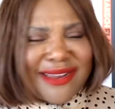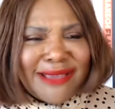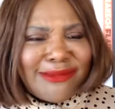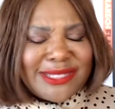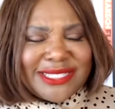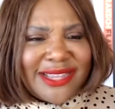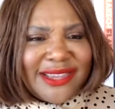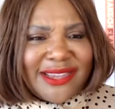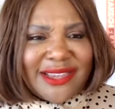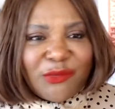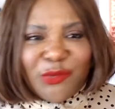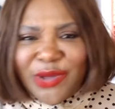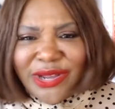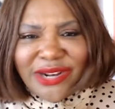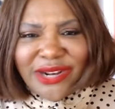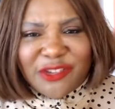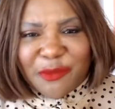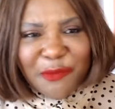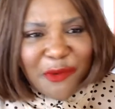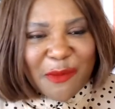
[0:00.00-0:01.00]
And I was like,
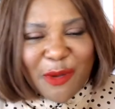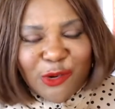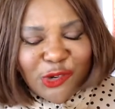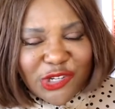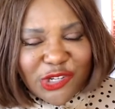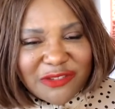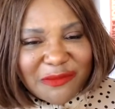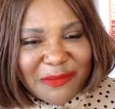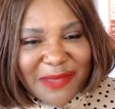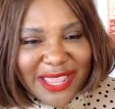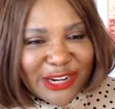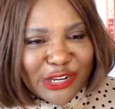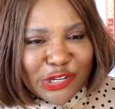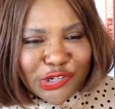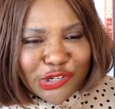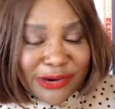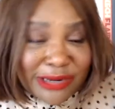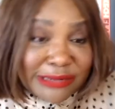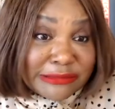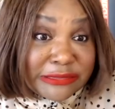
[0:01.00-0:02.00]
what is a promotion
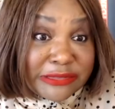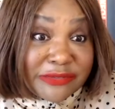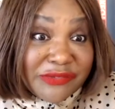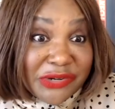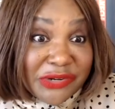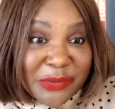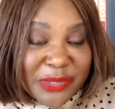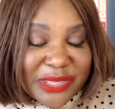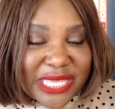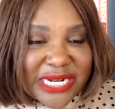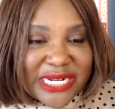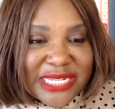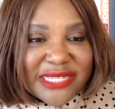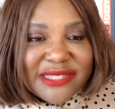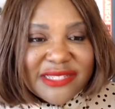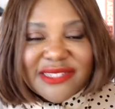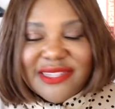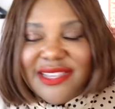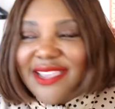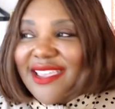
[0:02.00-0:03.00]
manager? I don't even know what that
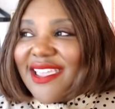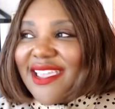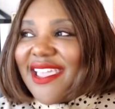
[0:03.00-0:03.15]
is.